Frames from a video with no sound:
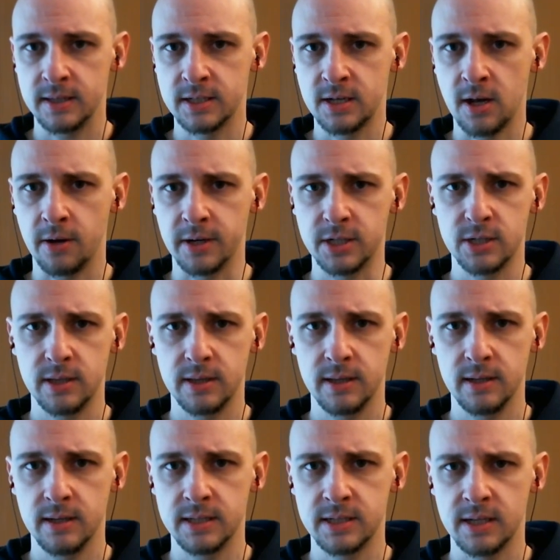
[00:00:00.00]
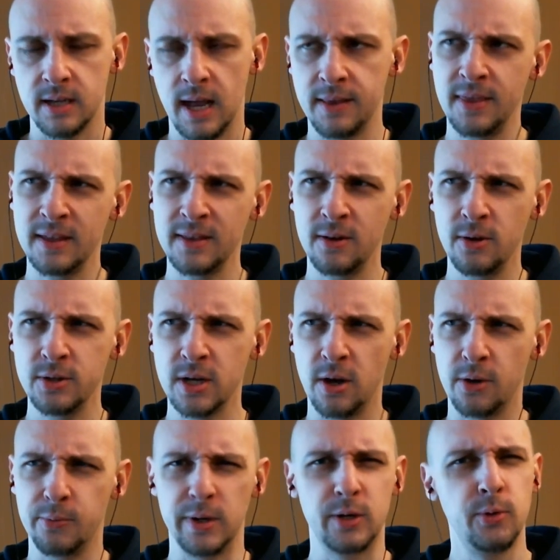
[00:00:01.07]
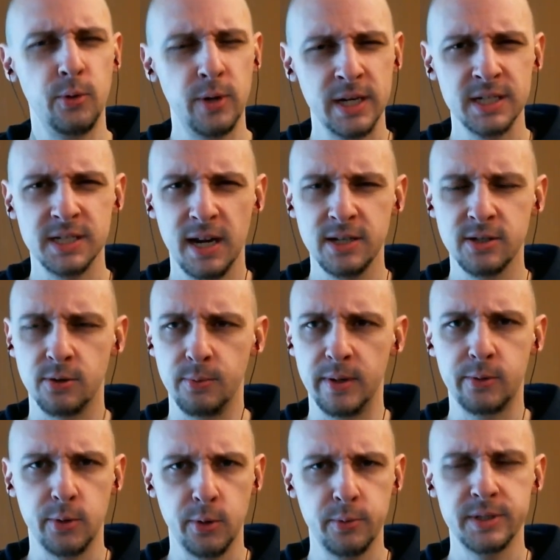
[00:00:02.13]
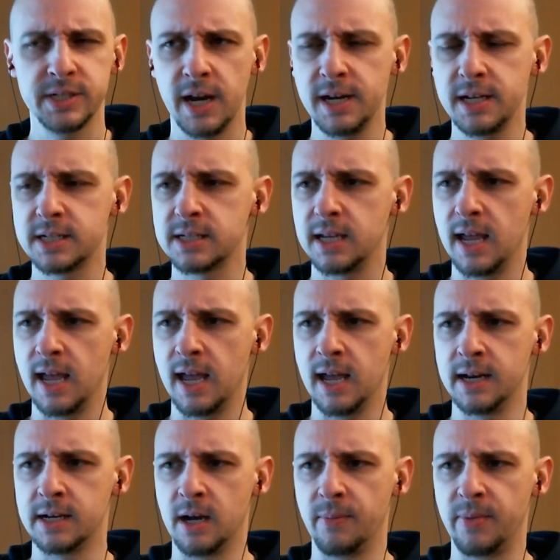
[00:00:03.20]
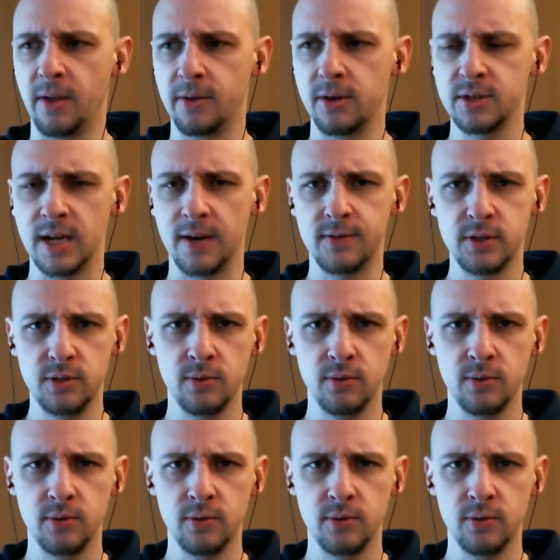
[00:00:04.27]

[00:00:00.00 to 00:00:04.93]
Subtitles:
called I think they're usually called recruiting sites or recruit sites, and they'll usually have